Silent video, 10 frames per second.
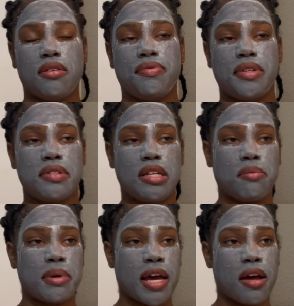15
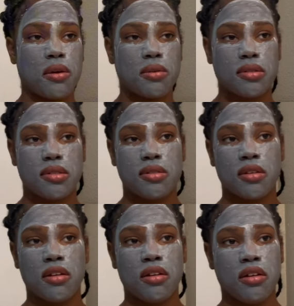pounds
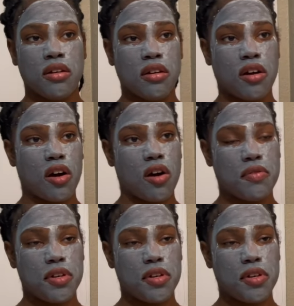over